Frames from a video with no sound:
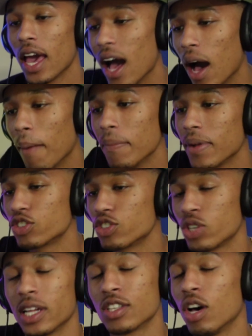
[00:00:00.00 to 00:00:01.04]
I'm not
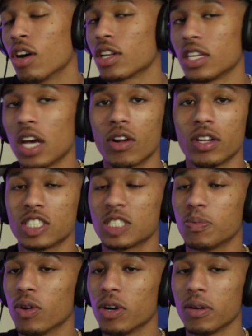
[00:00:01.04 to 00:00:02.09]
trying to talk down on this
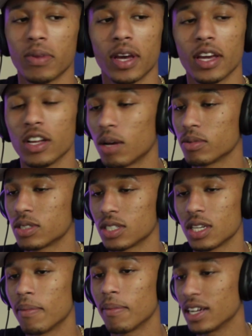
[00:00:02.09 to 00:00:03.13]
sport, man. You know what I'm saying?
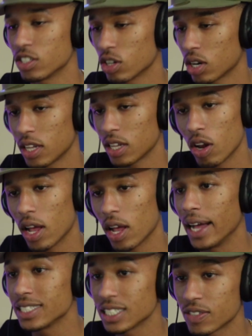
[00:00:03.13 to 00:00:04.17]
I'm not talking down on it. I
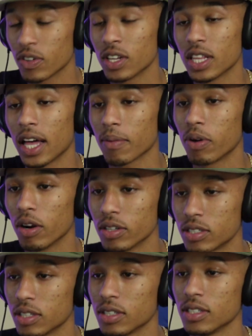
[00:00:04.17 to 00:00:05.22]
just feel like
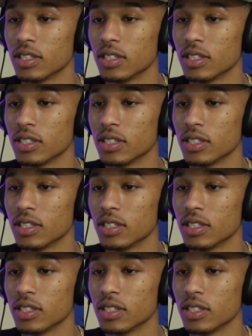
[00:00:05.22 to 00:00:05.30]
personally,